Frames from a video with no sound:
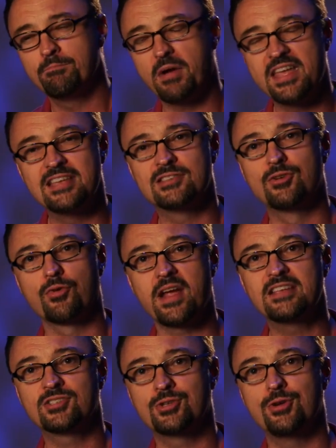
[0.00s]
by His
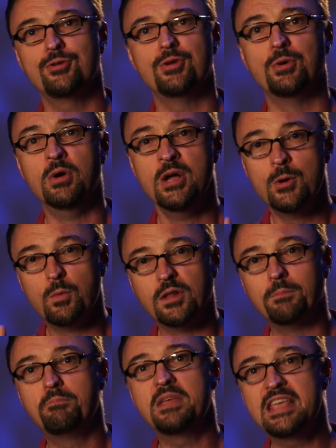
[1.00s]
grace to you
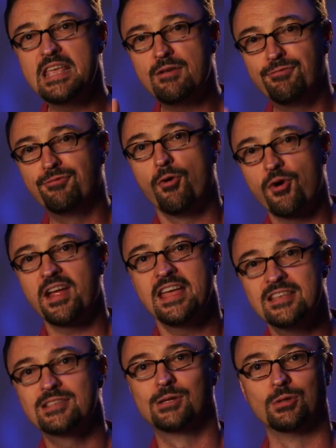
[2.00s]
will be for
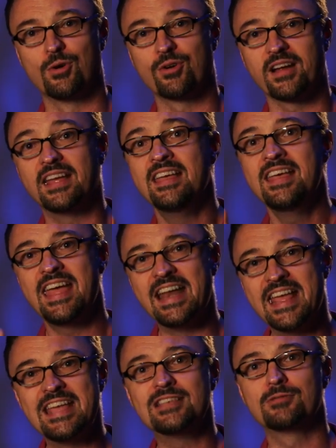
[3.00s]
His glory
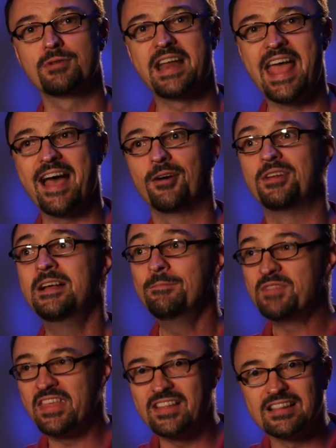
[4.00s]
and His renown
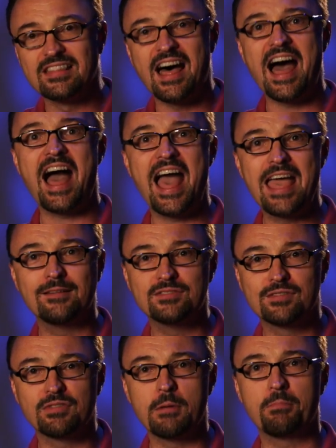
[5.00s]
in the
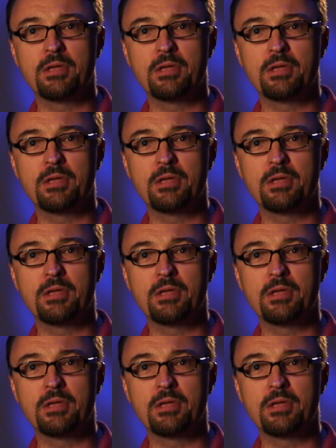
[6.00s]
lives of the